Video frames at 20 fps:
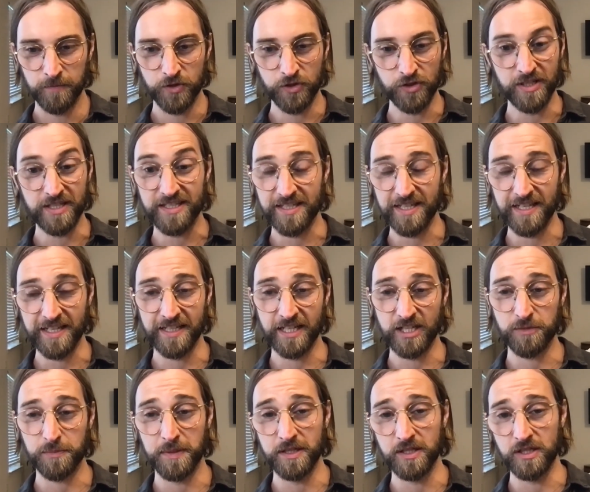to this thing
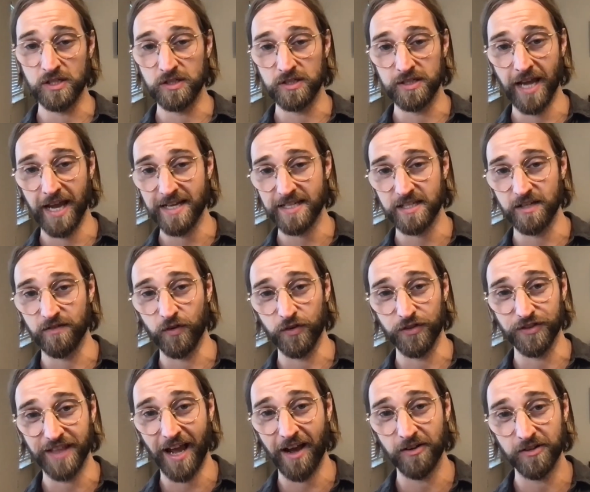that's been tested
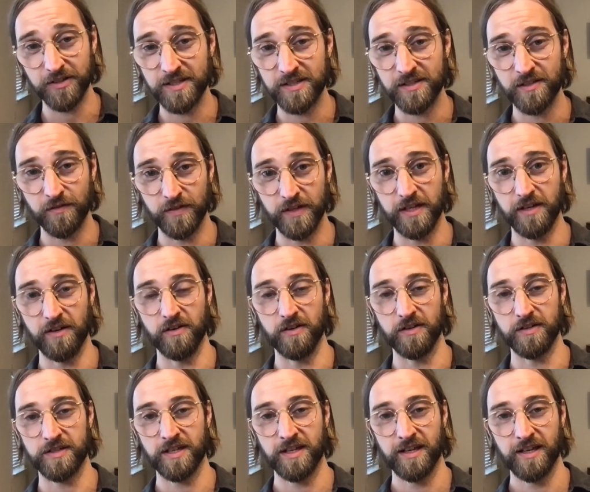for thousands of
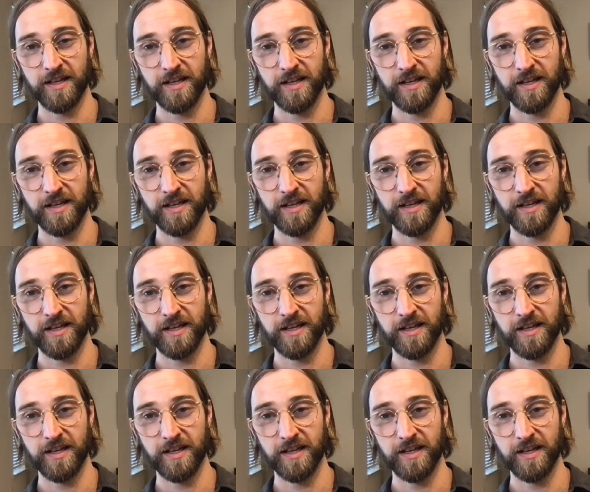years